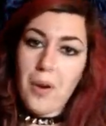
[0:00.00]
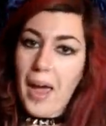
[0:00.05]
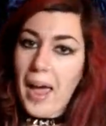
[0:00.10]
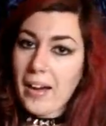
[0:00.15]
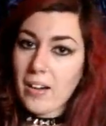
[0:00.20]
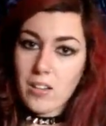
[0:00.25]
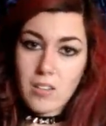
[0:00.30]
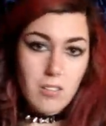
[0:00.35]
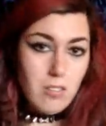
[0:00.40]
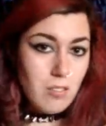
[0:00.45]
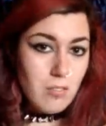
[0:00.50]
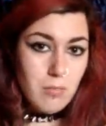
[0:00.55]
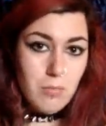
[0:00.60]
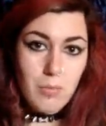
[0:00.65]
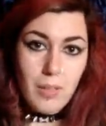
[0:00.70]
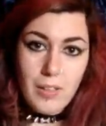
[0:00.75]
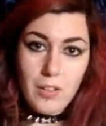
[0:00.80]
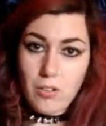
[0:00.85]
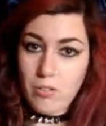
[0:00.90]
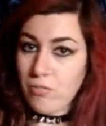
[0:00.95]
practice
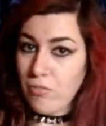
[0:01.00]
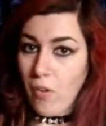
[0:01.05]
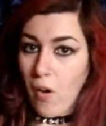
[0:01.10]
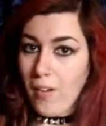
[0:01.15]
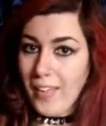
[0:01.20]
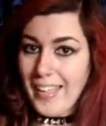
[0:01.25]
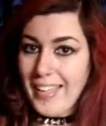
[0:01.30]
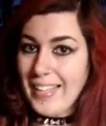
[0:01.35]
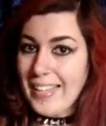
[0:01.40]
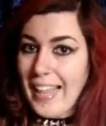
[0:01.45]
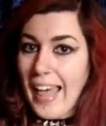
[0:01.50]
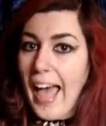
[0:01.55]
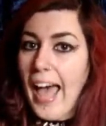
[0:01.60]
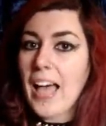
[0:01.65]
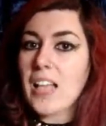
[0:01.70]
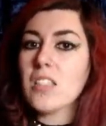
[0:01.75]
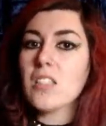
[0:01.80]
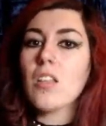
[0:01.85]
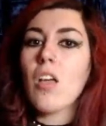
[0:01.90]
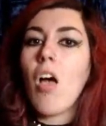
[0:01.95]
like you're fogging
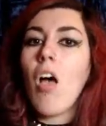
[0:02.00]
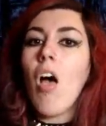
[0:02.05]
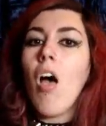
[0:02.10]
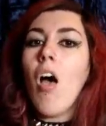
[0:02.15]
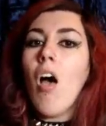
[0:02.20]
glass.